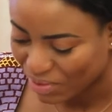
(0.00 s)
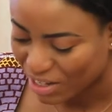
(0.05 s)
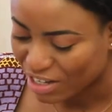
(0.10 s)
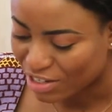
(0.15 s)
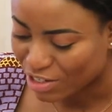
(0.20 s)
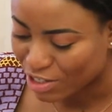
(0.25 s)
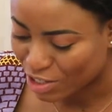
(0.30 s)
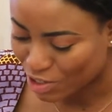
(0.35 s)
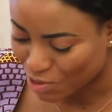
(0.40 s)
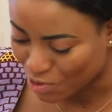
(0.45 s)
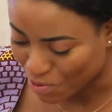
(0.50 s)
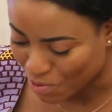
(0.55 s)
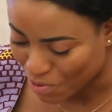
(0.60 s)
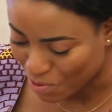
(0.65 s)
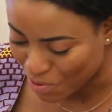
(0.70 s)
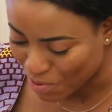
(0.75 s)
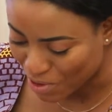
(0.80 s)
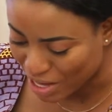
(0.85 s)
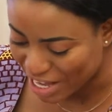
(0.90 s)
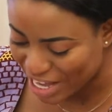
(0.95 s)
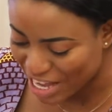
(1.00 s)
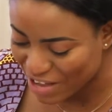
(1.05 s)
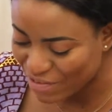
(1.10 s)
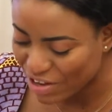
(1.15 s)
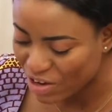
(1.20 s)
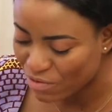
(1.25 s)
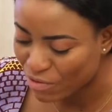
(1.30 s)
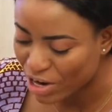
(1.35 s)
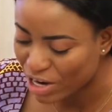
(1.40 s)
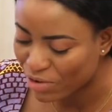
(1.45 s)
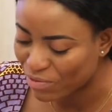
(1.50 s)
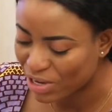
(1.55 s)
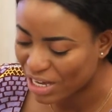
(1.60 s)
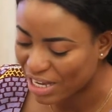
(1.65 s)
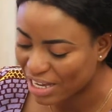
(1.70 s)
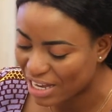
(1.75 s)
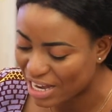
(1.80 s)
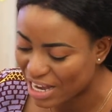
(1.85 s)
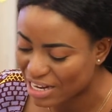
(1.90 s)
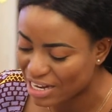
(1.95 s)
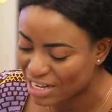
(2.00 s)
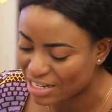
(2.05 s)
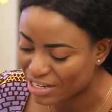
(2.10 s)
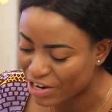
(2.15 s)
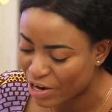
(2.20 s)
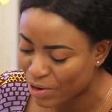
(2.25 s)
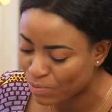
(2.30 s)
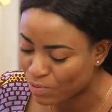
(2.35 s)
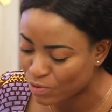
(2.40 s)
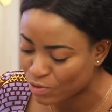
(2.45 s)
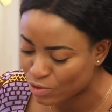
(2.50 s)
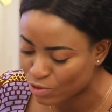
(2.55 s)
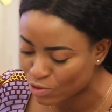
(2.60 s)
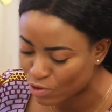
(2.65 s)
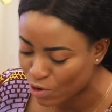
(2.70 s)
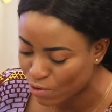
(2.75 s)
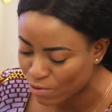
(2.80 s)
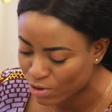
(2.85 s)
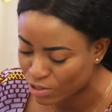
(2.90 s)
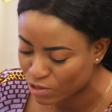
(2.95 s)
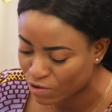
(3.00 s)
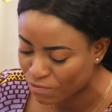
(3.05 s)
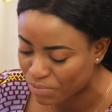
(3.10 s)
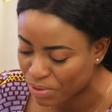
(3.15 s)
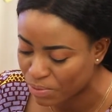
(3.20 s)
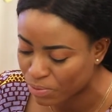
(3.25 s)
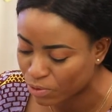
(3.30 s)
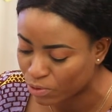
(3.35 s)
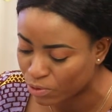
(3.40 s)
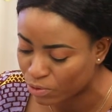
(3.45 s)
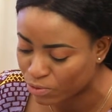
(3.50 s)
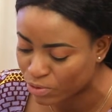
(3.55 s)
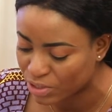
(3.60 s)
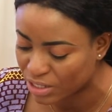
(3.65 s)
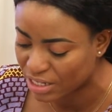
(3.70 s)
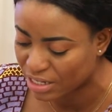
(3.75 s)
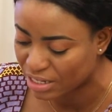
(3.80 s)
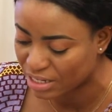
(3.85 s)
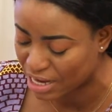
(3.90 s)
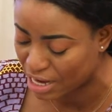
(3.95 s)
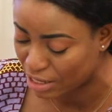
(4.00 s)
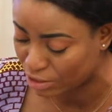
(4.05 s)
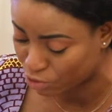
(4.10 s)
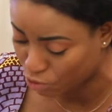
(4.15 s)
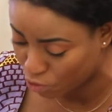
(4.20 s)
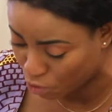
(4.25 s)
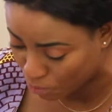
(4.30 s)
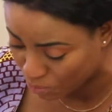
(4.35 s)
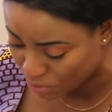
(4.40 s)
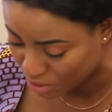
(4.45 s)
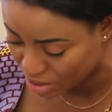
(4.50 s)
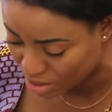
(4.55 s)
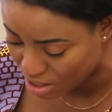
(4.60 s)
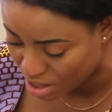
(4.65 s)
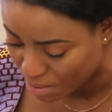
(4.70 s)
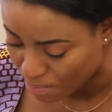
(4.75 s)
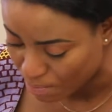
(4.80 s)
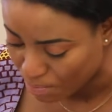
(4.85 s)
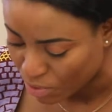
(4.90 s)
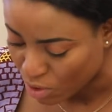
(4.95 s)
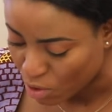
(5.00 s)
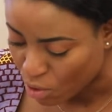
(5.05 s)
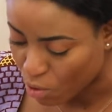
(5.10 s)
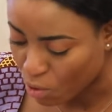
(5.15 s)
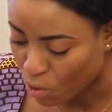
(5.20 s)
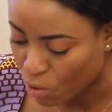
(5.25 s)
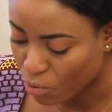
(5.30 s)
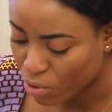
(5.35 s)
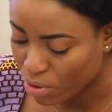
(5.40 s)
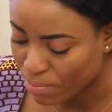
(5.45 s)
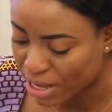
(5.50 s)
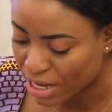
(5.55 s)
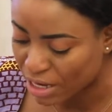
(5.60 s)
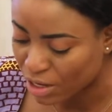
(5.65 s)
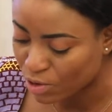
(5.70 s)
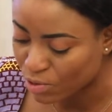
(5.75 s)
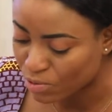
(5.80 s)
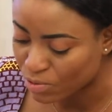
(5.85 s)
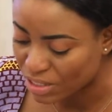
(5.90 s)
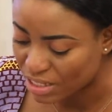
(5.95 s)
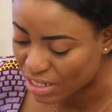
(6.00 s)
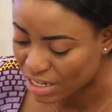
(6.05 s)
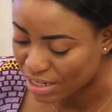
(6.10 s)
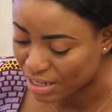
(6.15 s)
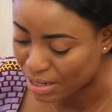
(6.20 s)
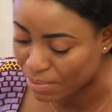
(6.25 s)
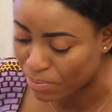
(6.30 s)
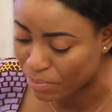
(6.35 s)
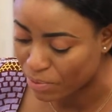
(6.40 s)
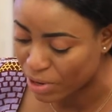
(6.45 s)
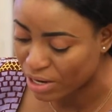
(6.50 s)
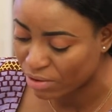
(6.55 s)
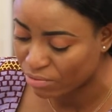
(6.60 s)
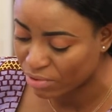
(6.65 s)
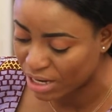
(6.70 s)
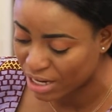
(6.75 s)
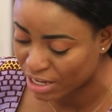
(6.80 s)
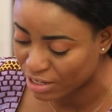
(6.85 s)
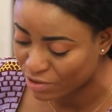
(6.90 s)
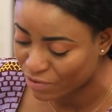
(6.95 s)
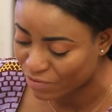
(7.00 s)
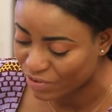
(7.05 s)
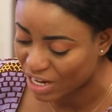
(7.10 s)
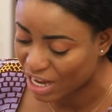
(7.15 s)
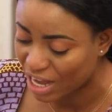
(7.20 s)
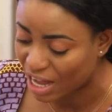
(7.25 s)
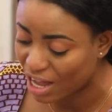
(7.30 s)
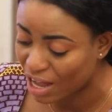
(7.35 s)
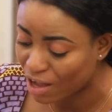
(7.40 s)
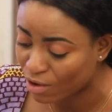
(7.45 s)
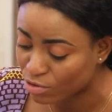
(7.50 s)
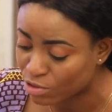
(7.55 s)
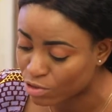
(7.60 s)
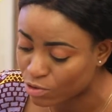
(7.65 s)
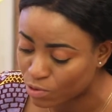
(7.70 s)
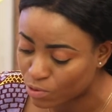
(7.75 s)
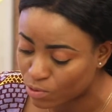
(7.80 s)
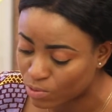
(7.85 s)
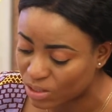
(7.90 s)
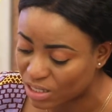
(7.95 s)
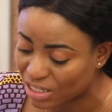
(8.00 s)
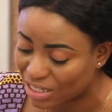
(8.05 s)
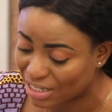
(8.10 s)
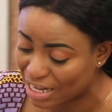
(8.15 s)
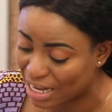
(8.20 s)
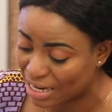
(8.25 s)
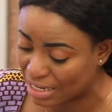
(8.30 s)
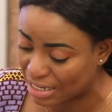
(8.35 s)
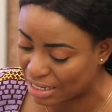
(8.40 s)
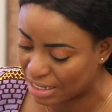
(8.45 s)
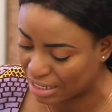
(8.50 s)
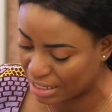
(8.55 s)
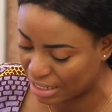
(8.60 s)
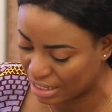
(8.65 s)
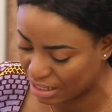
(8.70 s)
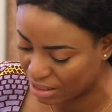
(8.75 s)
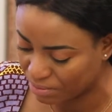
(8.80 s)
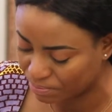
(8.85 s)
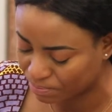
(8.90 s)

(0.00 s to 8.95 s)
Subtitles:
So even when we hear the terrible stories of people losing their jobs, or women losing the breadwinners of their households suddenly,